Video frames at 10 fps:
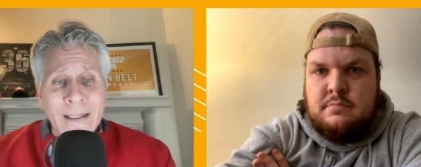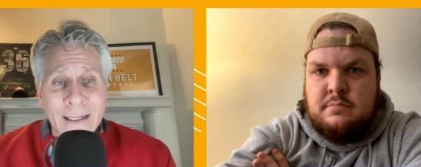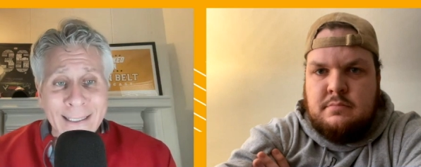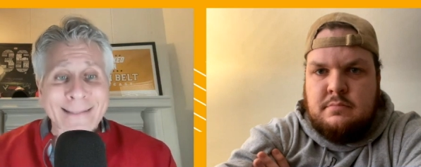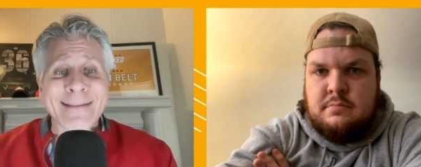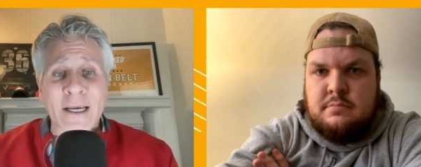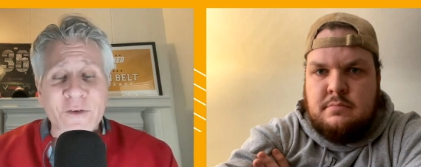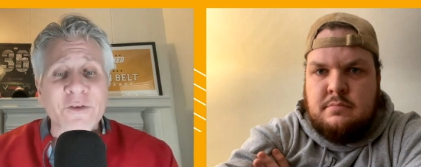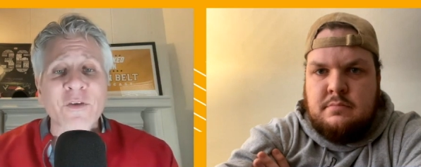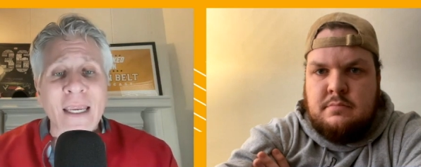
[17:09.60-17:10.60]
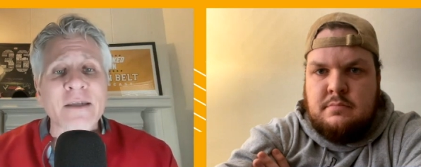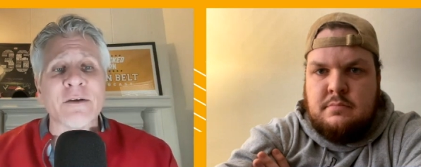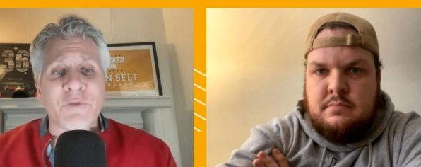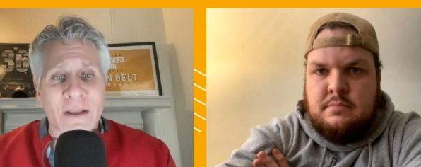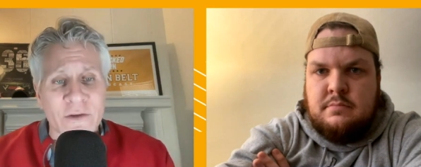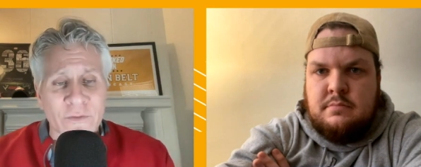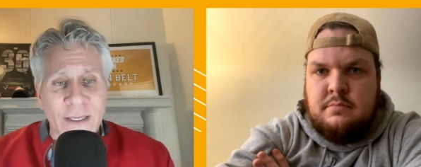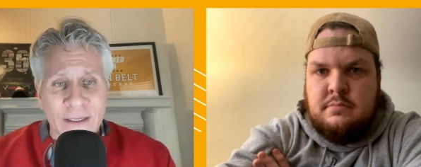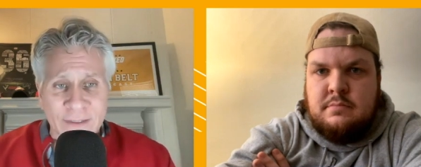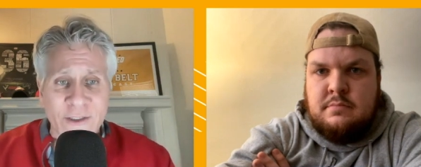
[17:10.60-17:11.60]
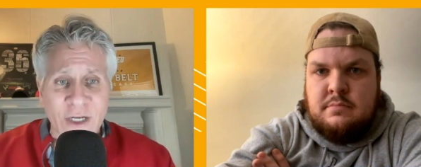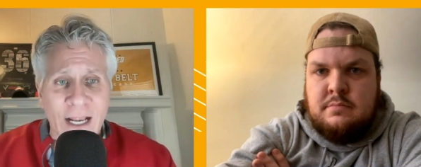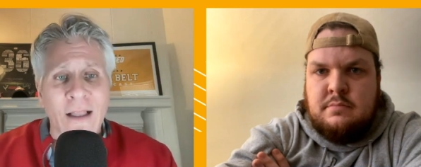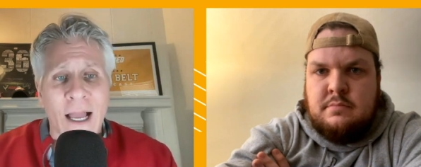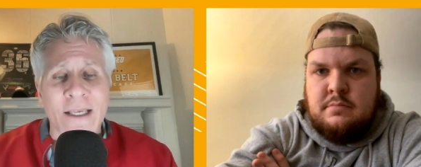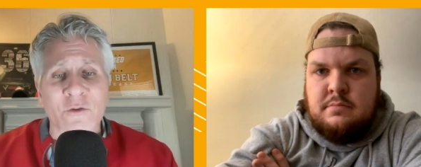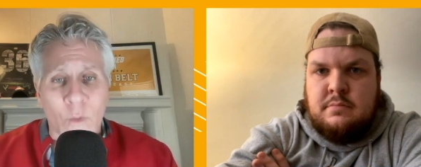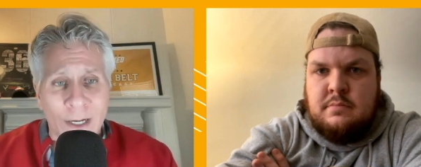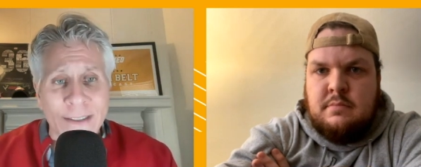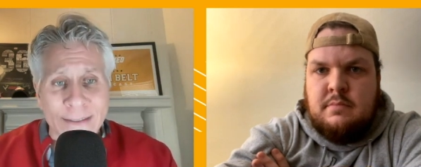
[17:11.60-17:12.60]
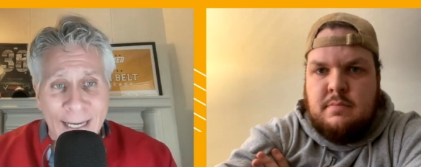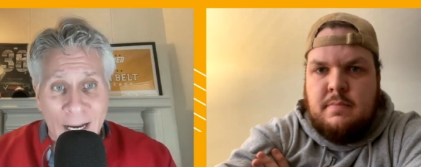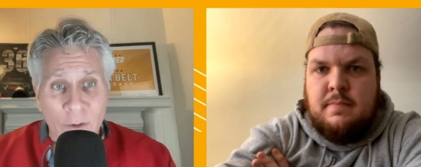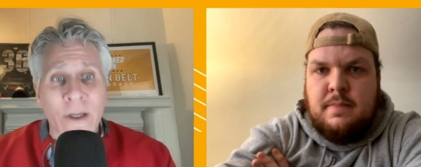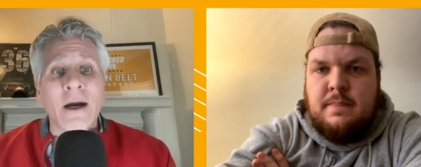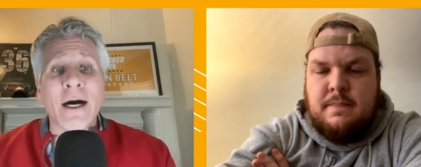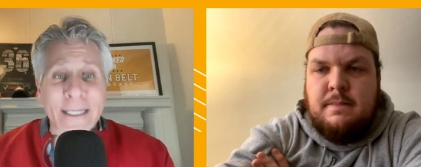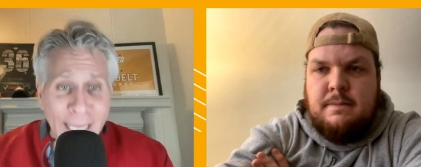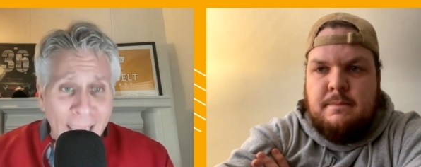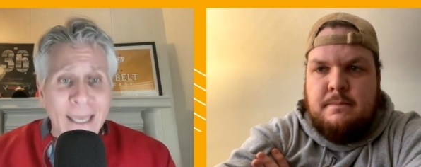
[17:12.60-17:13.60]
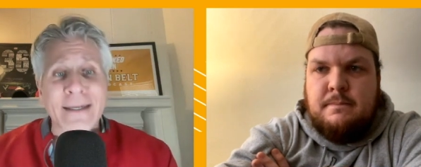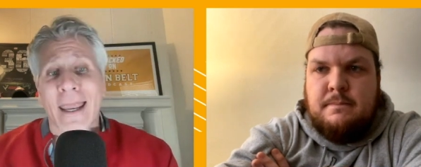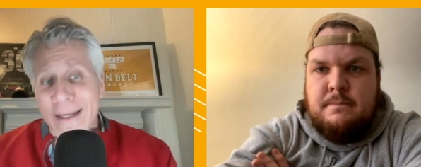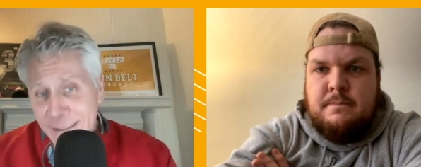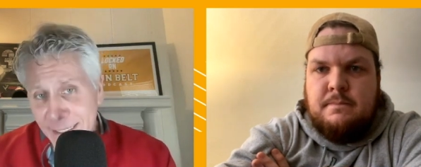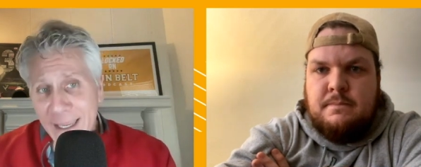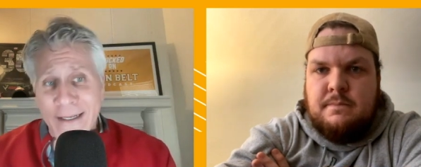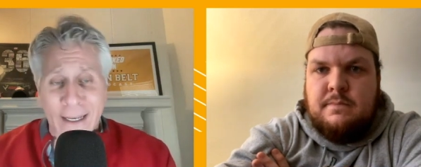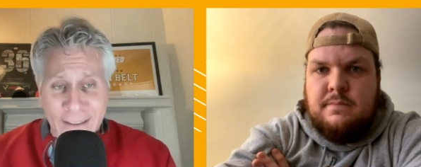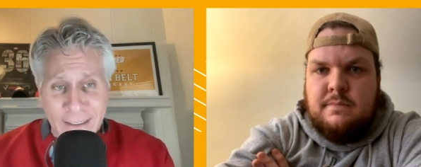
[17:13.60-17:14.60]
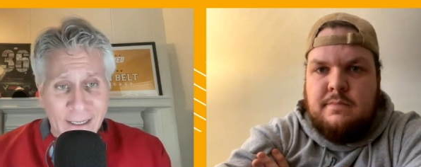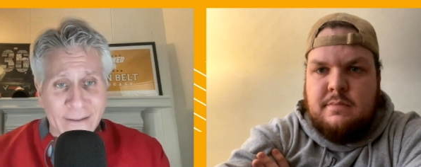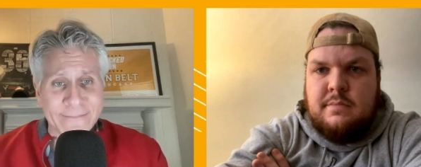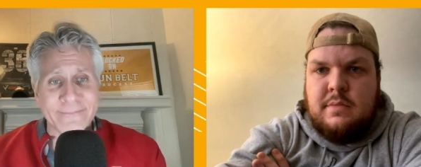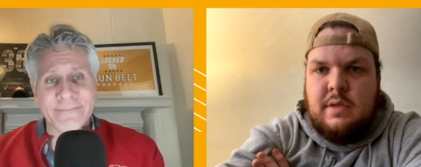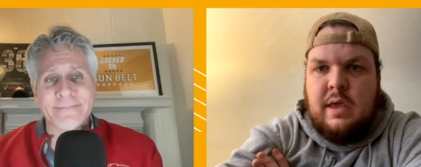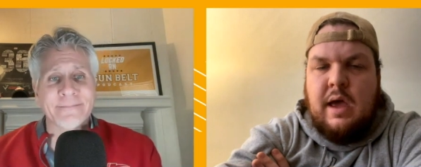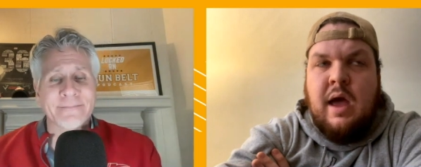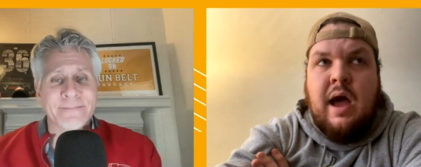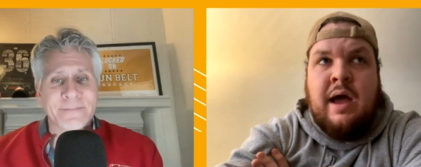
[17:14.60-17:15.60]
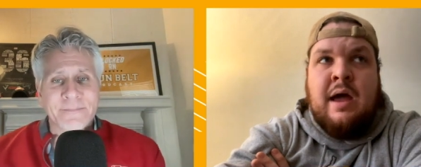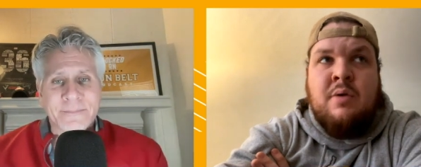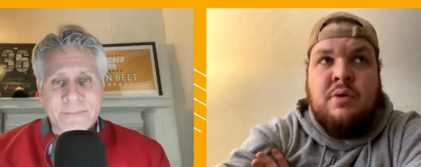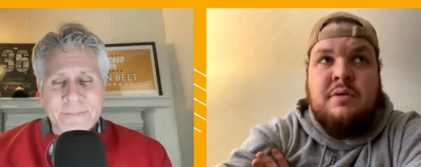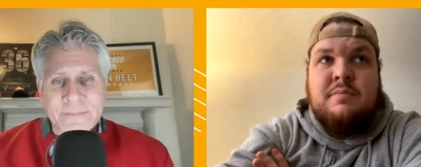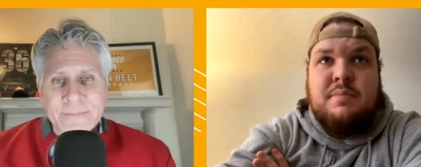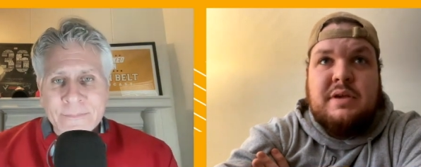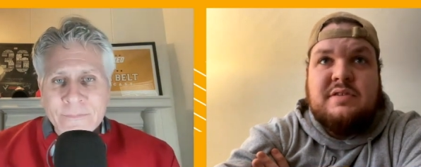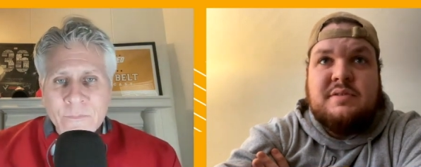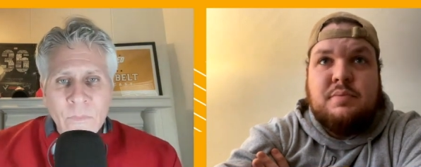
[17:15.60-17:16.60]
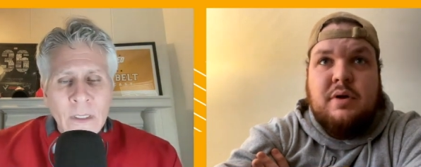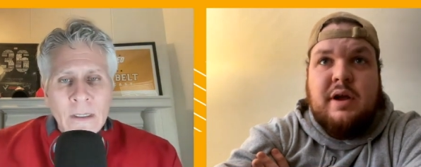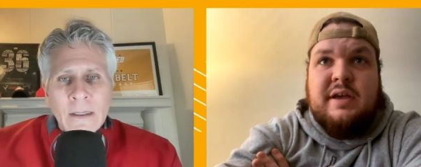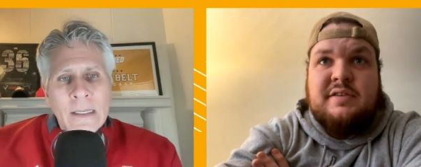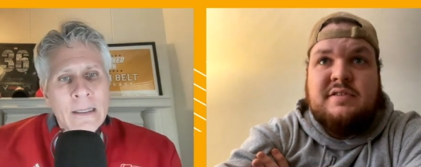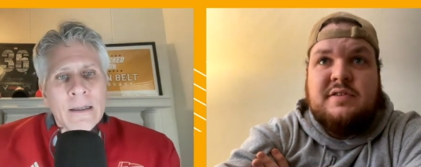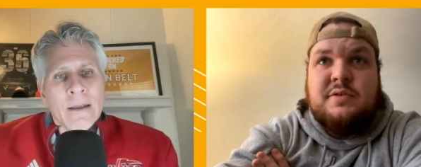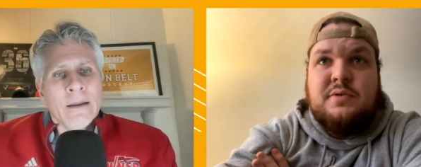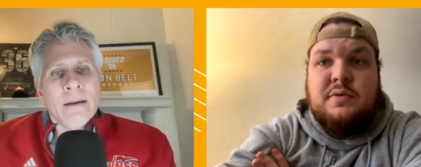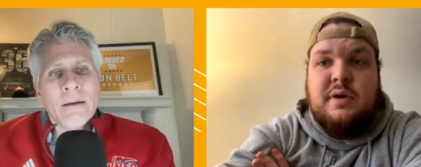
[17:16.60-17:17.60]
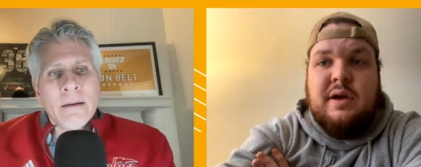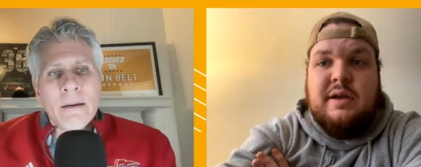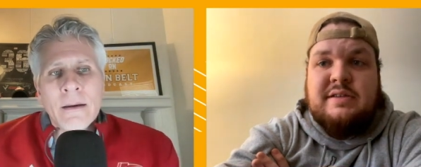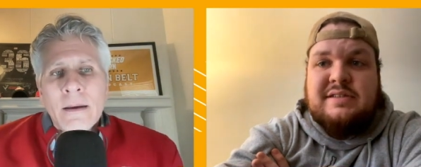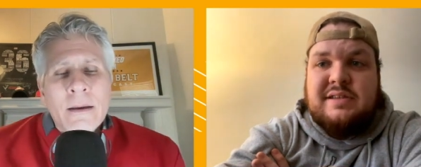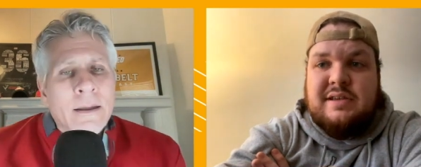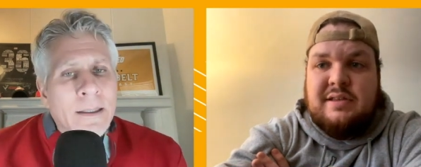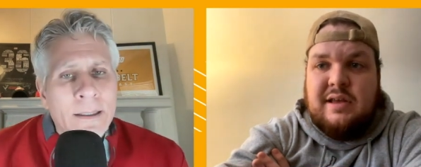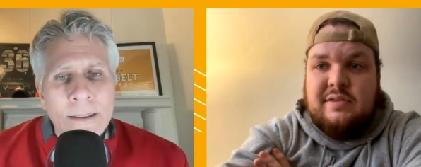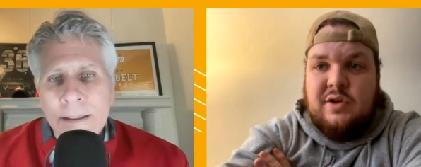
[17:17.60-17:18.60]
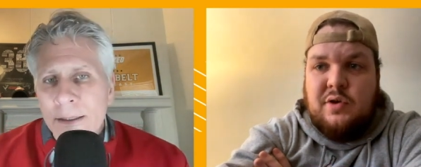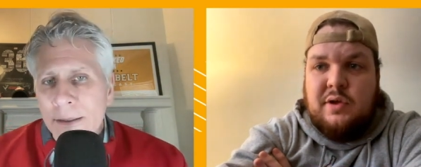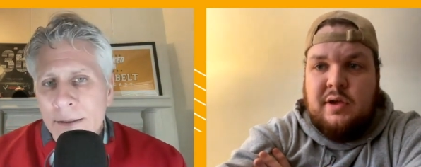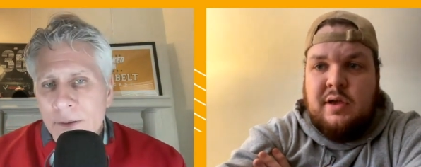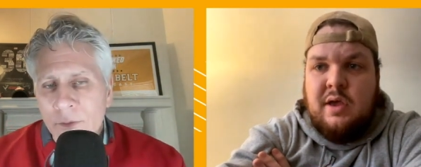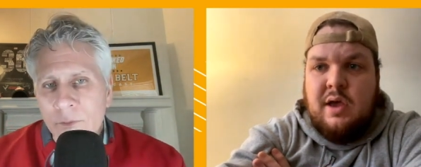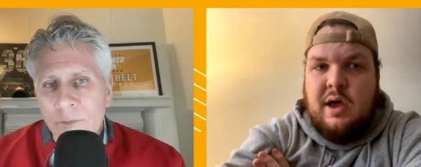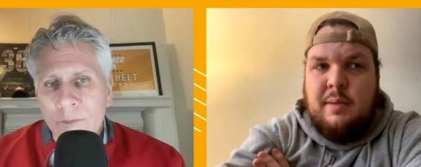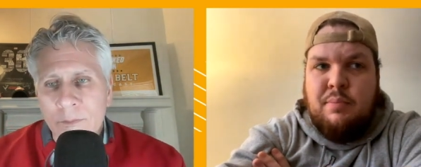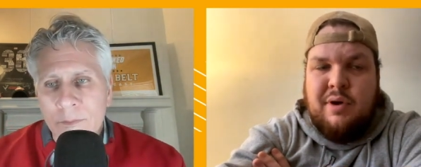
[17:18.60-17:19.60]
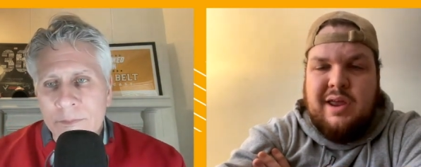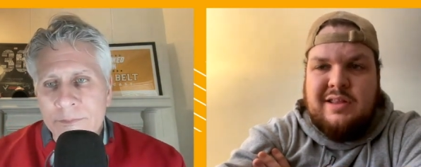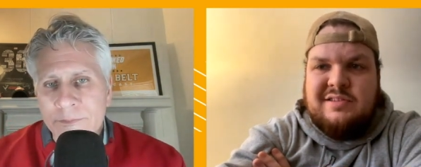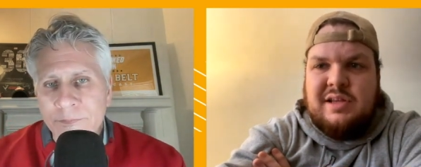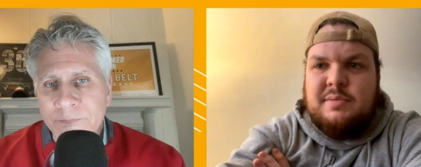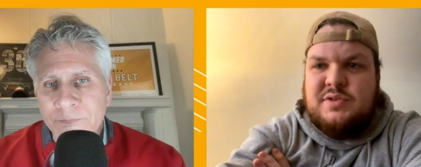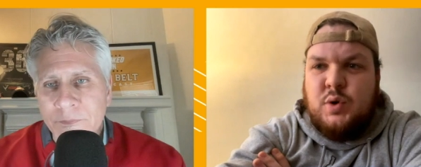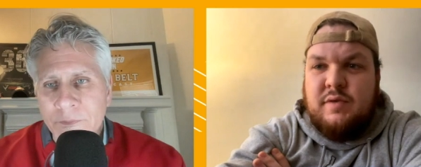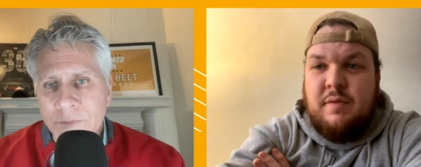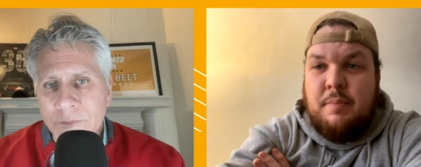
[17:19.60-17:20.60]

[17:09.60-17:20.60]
Speaker 1: against Texas State defensively as that shot clock is winding down again and again and again.
Speaker 2: Yeah, I, I wouldn't be surprised to uh, see D'Antoni uh, bring in some sort of a